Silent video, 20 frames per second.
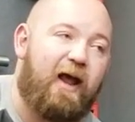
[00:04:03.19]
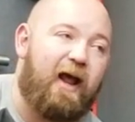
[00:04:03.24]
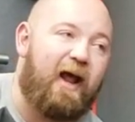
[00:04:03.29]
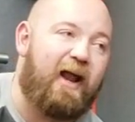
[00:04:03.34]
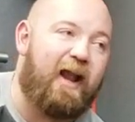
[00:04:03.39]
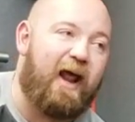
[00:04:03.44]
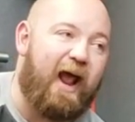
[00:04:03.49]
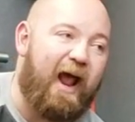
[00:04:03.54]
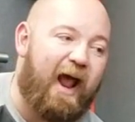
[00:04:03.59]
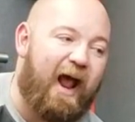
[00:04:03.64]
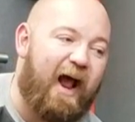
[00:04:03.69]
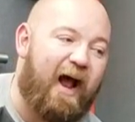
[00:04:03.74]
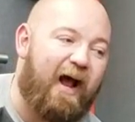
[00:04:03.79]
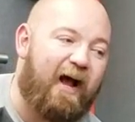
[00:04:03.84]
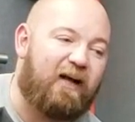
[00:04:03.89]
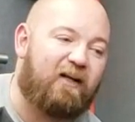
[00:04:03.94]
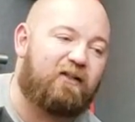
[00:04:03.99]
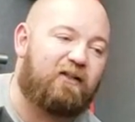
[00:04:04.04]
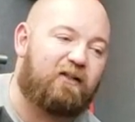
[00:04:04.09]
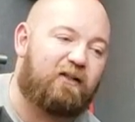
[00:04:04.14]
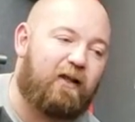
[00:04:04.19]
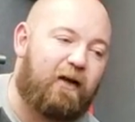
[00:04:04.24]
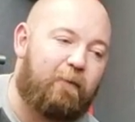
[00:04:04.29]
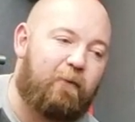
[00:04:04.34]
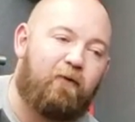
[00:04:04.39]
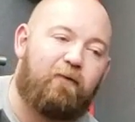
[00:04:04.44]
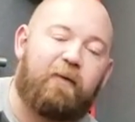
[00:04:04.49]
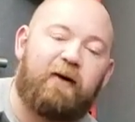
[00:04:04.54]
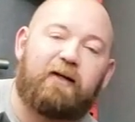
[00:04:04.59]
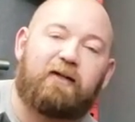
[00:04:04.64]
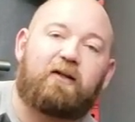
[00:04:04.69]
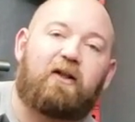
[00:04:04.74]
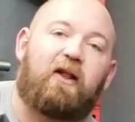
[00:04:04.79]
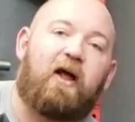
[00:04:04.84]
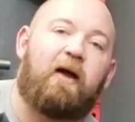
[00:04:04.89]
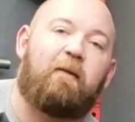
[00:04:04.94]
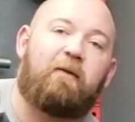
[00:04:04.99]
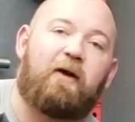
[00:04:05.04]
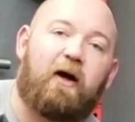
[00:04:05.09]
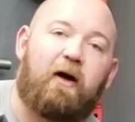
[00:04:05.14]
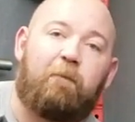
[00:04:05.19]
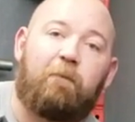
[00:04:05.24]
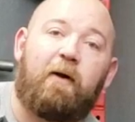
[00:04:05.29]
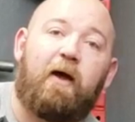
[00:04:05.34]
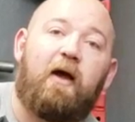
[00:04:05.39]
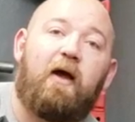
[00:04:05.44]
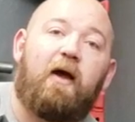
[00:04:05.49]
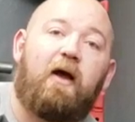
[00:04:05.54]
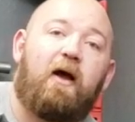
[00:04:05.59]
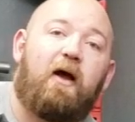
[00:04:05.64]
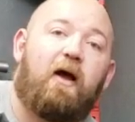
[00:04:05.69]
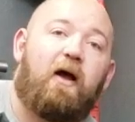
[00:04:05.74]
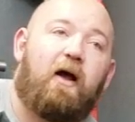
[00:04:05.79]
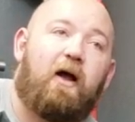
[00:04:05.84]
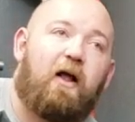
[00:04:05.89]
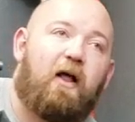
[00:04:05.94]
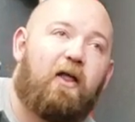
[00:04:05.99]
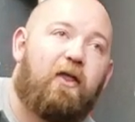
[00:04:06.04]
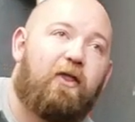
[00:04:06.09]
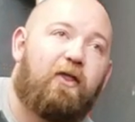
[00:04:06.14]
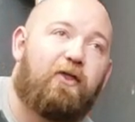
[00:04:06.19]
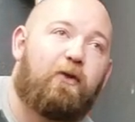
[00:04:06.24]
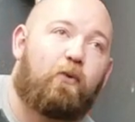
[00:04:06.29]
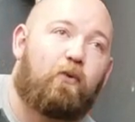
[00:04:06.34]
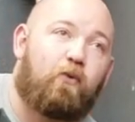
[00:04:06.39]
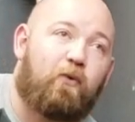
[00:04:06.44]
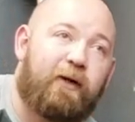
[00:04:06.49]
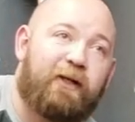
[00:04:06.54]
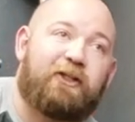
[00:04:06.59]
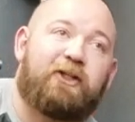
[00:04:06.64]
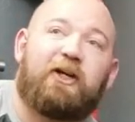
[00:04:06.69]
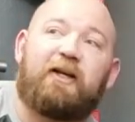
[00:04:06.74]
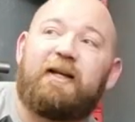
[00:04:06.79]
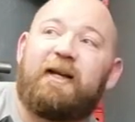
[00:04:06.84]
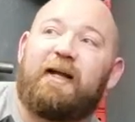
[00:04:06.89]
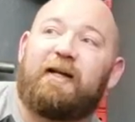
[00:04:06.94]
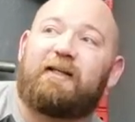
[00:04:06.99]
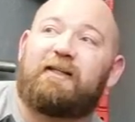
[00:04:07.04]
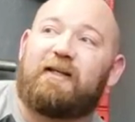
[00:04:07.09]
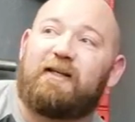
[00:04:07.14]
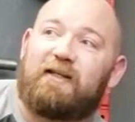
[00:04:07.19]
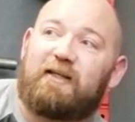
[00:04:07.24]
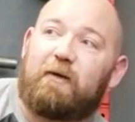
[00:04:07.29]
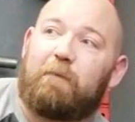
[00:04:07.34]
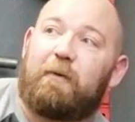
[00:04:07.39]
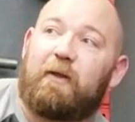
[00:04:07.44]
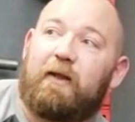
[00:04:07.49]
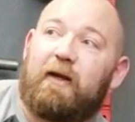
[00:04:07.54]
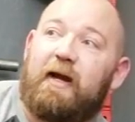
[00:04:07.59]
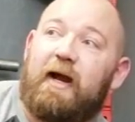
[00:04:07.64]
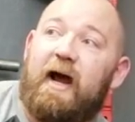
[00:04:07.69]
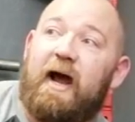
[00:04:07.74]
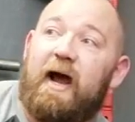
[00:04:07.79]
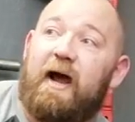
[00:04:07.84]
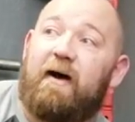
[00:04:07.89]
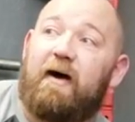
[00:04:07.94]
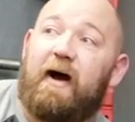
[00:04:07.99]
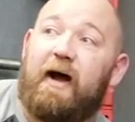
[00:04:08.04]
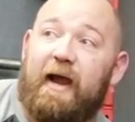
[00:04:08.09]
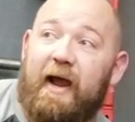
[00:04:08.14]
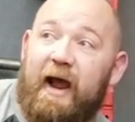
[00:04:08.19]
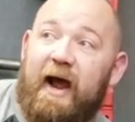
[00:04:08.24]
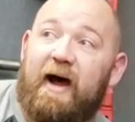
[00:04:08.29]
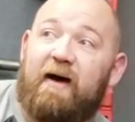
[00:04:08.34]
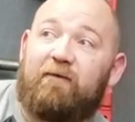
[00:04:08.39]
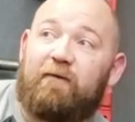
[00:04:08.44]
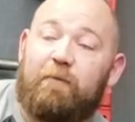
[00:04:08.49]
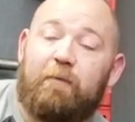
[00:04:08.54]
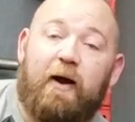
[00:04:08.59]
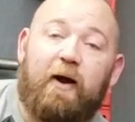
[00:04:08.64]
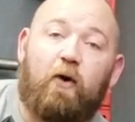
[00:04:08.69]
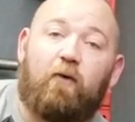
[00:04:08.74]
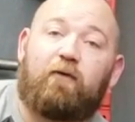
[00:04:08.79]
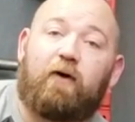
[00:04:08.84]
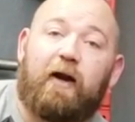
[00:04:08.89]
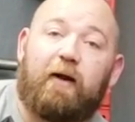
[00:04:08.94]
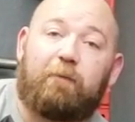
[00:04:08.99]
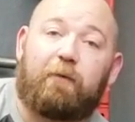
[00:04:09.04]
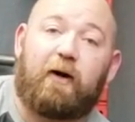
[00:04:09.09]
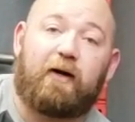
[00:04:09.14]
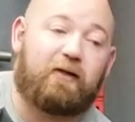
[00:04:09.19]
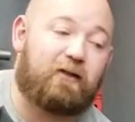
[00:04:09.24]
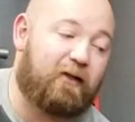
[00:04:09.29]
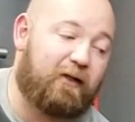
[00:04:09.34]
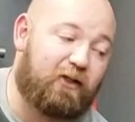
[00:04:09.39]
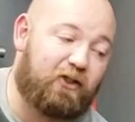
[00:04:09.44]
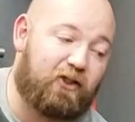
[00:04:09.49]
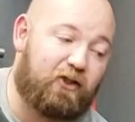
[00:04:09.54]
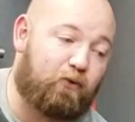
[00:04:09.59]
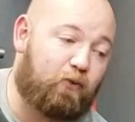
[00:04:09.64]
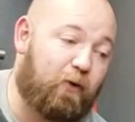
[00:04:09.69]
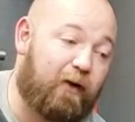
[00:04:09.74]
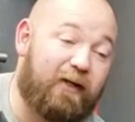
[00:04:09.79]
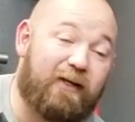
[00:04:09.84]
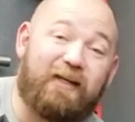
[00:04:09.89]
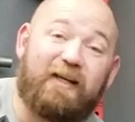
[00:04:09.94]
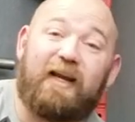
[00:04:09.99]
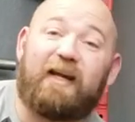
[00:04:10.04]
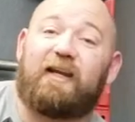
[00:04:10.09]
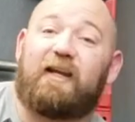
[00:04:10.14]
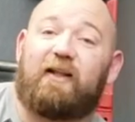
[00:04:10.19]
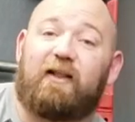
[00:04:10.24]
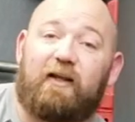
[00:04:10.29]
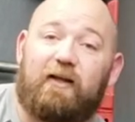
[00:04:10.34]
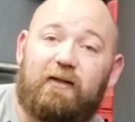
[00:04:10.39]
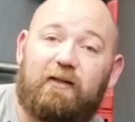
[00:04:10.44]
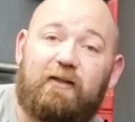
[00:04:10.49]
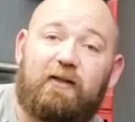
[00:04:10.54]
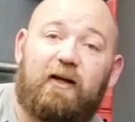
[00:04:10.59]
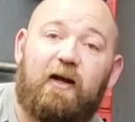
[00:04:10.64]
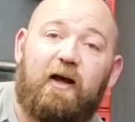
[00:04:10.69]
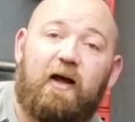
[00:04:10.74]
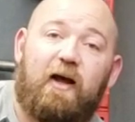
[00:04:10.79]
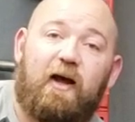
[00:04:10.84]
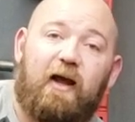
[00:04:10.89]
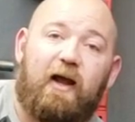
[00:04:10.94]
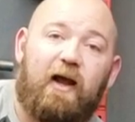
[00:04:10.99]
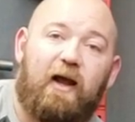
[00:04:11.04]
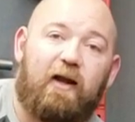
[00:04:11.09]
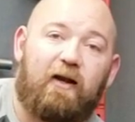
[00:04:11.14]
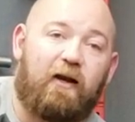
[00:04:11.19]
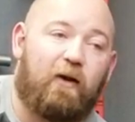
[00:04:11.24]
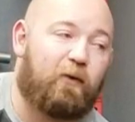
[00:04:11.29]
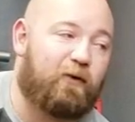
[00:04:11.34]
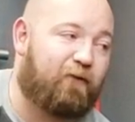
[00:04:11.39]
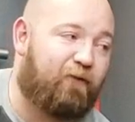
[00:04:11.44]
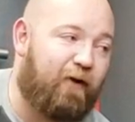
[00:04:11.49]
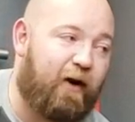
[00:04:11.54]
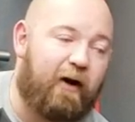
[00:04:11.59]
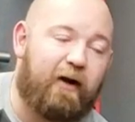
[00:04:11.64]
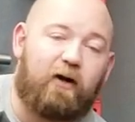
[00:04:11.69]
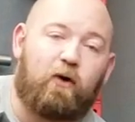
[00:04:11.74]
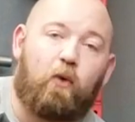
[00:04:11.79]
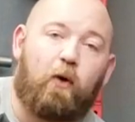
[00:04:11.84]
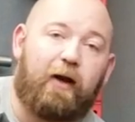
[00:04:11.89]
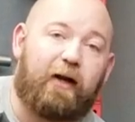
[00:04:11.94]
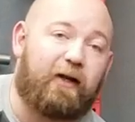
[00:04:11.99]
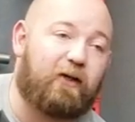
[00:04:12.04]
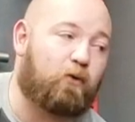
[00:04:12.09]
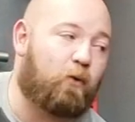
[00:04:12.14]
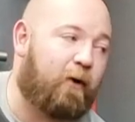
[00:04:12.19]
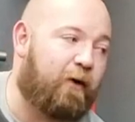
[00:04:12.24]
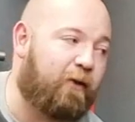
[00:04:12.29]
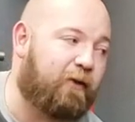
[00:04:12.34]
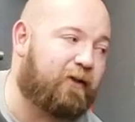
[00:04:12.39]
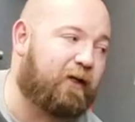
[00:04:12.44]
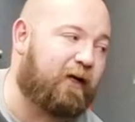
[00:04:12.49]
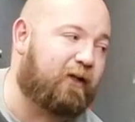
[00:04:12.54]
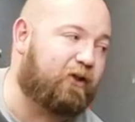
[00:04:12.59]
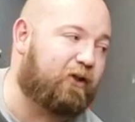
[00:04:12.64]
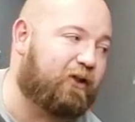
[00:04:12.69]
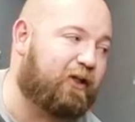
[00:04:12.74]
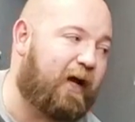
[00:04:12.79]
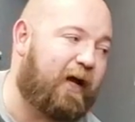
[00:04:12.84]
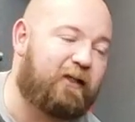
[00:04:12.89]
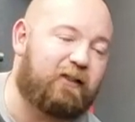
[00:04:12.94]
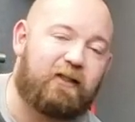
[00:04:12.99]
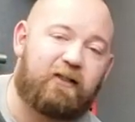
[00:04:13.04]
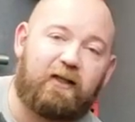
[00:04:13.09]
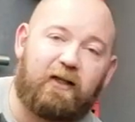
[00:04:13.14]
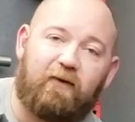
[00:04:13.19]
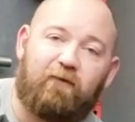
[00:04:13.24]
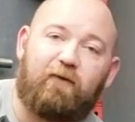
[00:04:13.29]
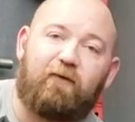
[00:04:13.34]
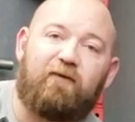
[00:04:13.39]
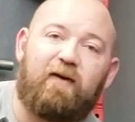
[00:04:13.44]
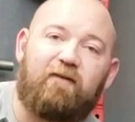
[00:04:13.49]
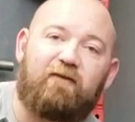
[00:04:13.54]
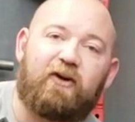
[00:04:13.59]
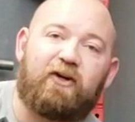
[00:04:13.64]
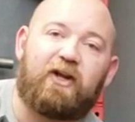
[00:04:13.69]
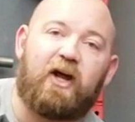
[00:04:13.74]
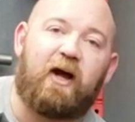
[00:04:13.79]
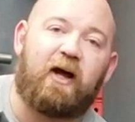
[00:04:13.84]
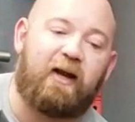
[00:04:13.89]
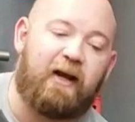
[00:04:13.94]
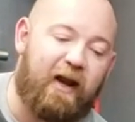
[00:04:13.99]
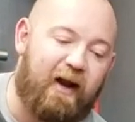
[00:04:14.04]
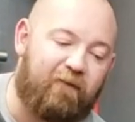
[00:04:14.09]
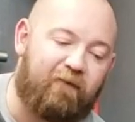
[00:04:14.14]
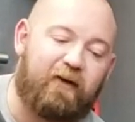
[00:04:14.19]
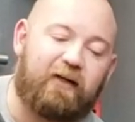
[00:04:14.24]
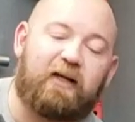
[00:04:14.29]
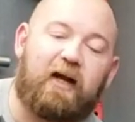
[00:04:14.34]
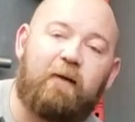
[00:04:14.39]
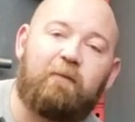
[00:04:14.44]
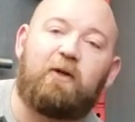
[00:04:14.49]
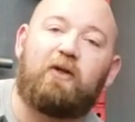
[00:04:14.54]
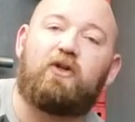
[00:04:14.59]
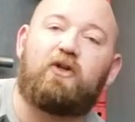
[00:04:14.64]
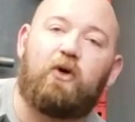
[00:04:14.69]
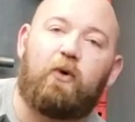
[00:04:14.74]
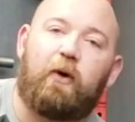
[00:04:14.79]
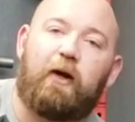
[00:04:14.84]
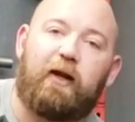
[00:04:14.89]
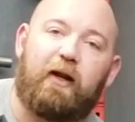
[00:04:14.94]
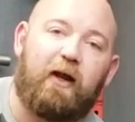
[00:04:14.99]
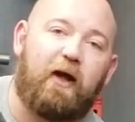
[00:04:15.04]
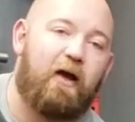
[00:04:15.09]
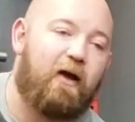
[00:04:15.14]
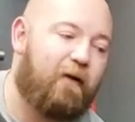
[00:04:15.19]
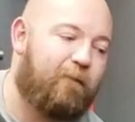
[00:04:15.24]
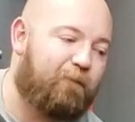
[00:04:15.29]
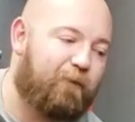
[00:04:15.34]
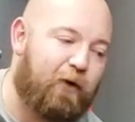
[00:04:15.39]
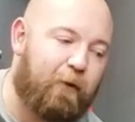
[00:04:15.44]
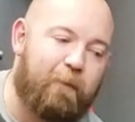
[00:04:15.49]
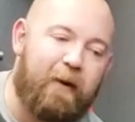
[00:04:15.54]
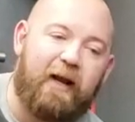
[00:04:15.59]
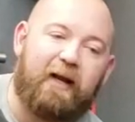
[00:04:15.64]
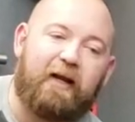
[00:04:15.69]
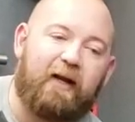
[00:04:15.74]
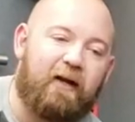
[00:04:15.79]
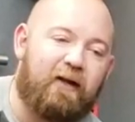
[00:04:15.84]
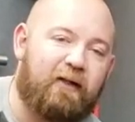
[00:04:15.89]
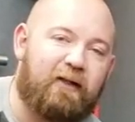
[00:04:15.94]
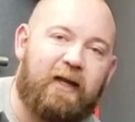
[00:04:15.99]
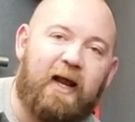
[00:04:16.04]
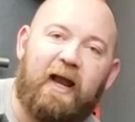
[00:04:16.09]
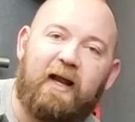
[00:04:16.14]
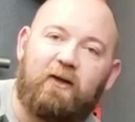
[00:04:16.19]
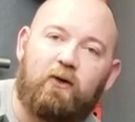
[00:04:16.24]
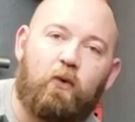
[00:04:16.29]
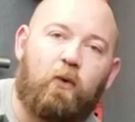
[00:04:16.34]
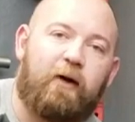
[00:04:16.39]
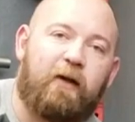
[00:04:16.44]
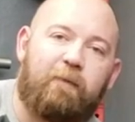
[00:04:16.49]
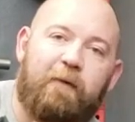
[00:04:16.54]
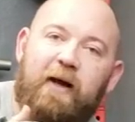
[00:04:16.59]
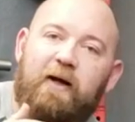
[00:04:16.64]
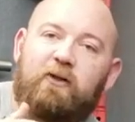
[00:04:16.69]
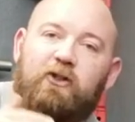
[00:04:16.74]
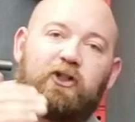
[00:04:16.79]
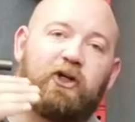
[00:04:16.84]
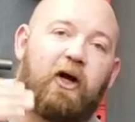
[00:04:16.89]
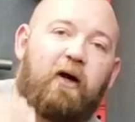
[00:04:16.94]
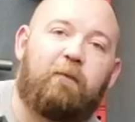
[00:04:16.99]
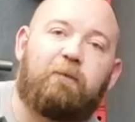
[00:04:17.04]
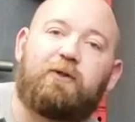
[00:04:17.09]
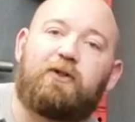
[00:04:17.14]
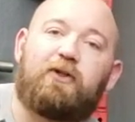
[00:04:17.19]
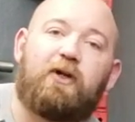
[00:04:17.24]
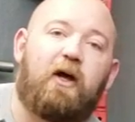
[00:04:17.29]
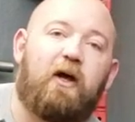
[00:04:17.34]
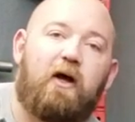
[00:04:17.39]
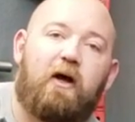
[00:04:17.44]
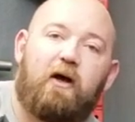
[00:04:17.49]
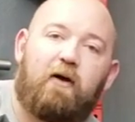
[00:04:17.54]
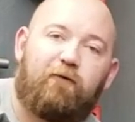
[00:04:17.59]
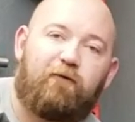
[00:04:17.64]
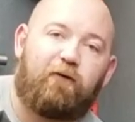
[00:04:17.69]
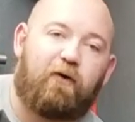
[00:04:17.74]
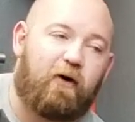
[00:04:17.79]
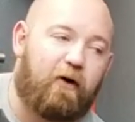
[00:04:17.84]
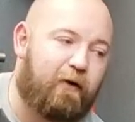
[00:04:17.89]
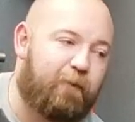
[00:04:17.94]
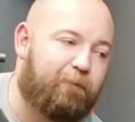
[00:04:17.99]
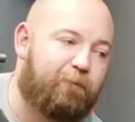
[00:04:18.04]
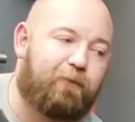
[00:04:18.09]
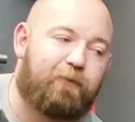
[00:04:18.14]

And as that movement has climbed up, the rigidness and stability I have in my overhead pressing is just ridiculous. It was very quick. It's one of those exercises that if you've never done, every time you do it, you're making 10, 20 pound jumps for